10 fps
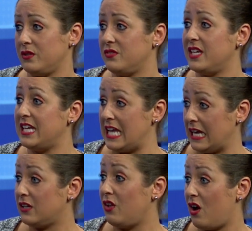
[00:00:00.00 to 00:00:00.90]
If they can't
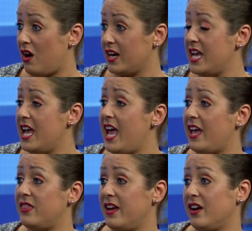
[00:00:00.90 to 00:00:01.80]
get along
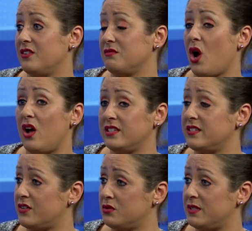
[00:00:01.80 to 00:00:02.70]
and they're causing
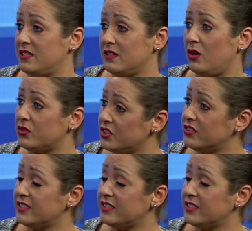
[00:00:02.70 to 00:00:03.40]
detriment to the culture,